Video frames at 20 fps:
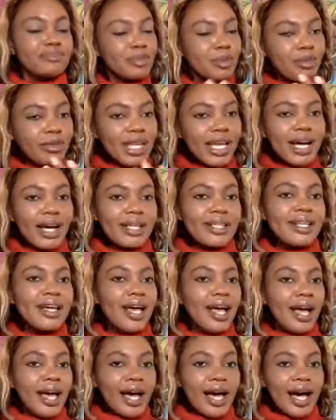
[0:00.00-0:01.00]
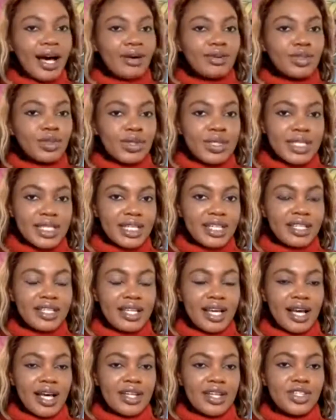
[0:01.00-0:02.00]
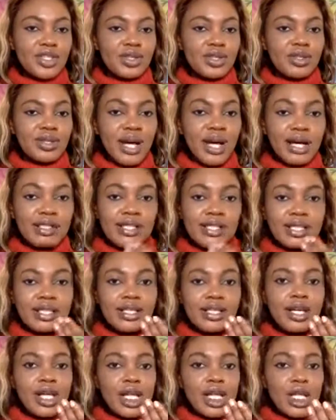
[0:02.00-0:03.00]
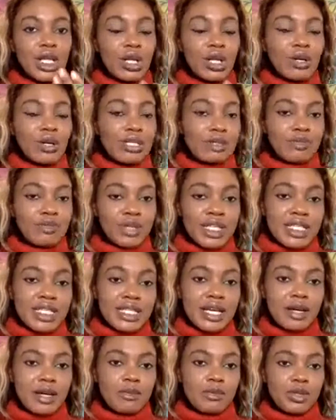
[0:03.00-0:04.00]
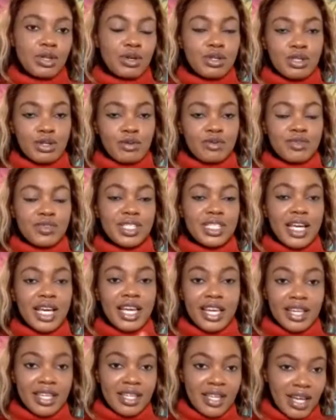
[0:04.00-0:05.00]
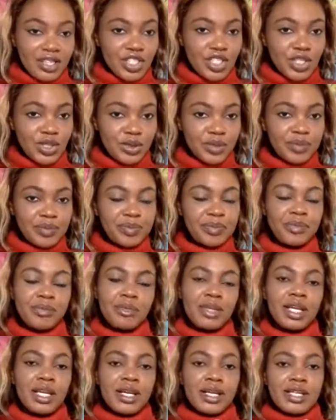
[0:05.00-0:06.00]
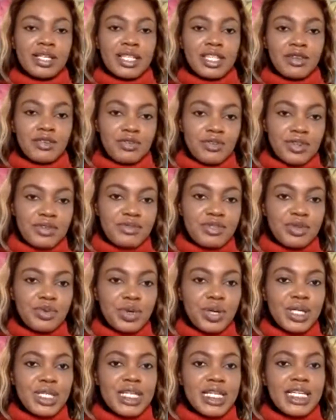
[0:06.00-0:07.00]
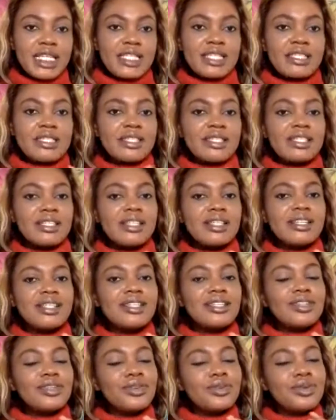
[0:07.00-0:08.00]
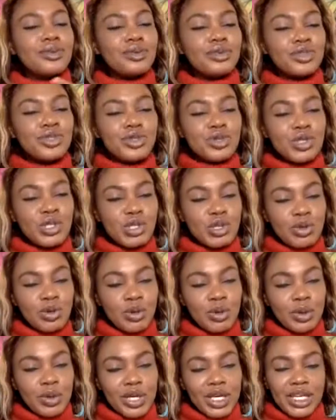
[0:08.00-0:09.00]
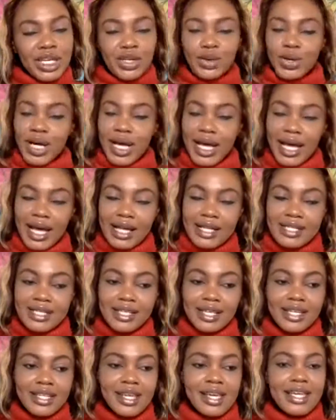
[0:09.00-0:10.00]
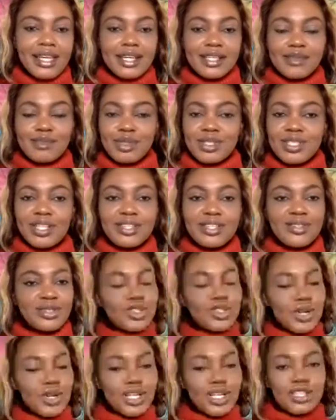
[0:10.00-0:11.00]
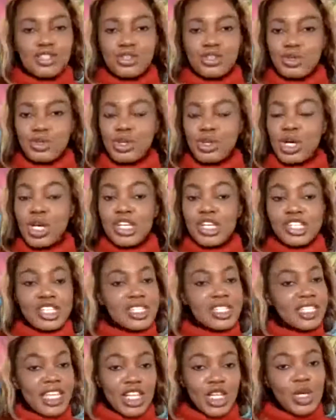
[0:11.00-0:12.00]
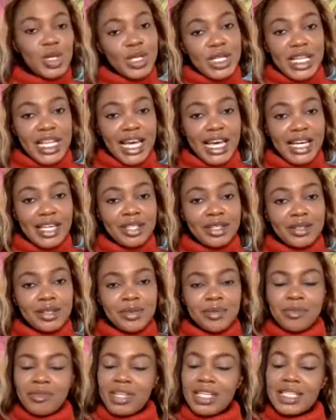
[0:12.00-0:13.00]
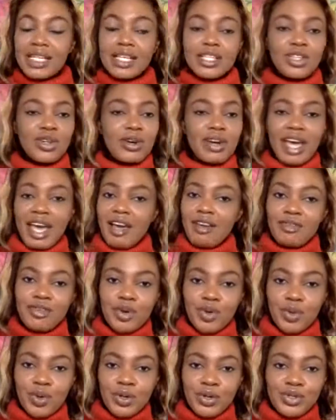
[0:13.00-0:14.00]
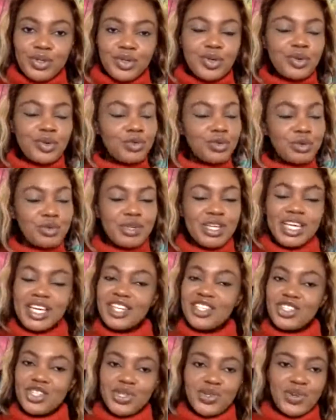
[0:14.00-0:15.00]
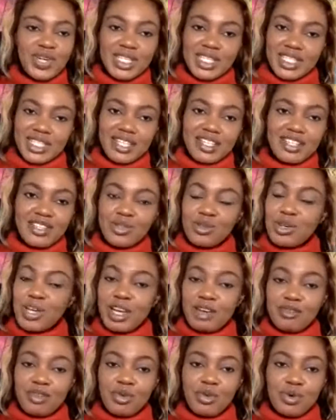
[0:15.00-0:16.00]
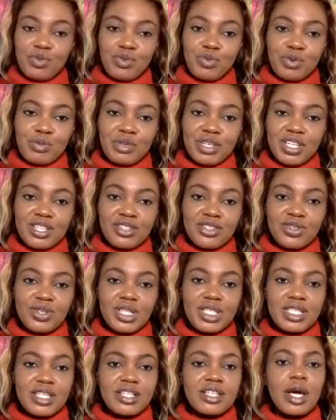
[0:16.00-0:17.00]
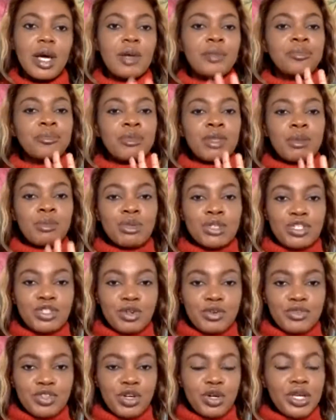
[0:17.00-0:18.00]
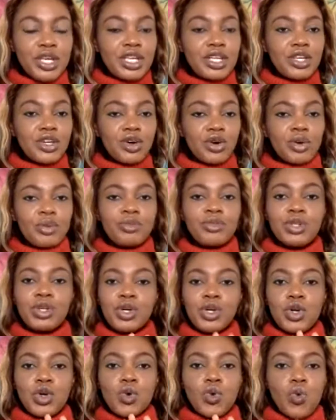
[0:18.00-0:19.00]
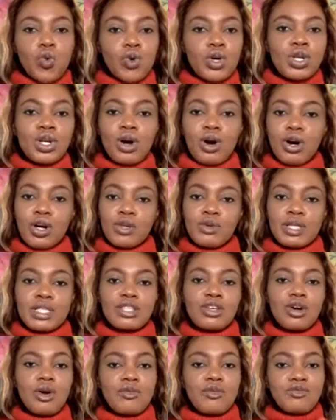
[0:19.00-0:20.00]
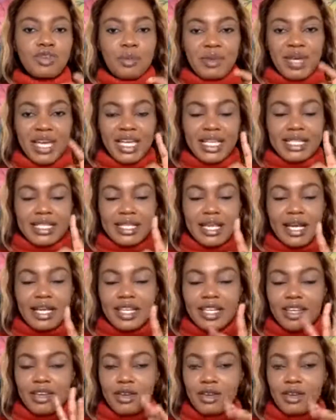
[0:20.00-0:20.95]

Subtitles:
and how not taking action, how they lost big time because of their inaction. The fifth one is to know in your heart that in as much as you're trying to sell online, that not everyone will be interested. Not everyone will be interested. Most of your income will always come from a tiny